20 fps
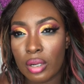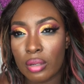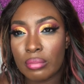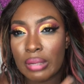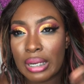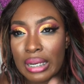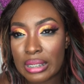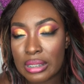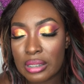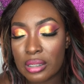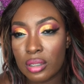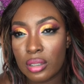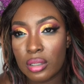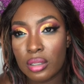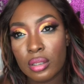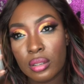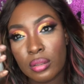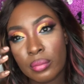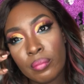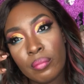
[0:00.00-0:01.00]

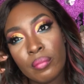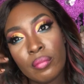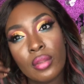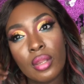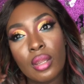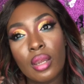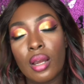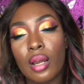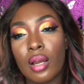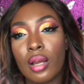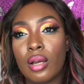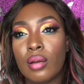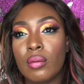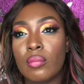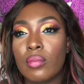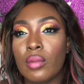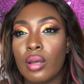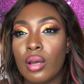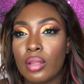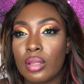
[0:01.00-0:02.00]
acid
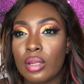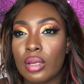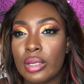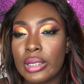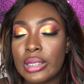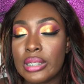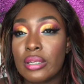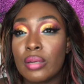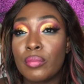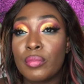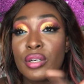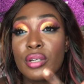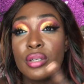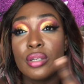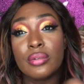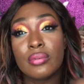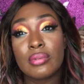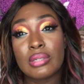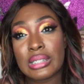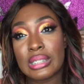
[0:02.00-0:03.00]
the other day, so I'm gonna
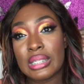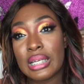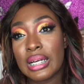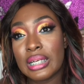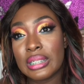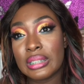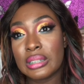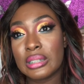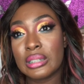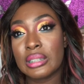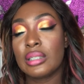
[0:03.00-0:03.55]
use that